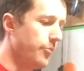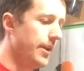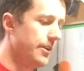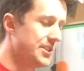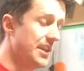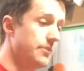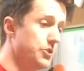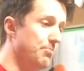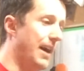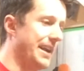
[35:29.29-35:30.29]
then from there, you
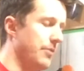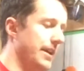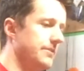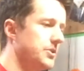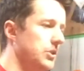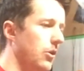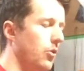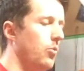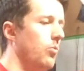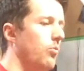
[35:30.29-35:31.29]
said just body weight.
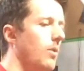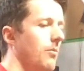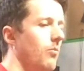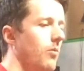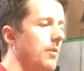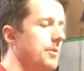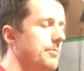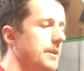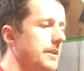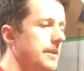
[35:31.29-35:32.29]
So what
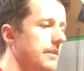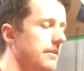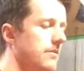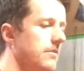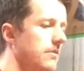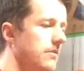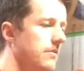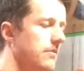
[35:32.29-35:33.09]
would be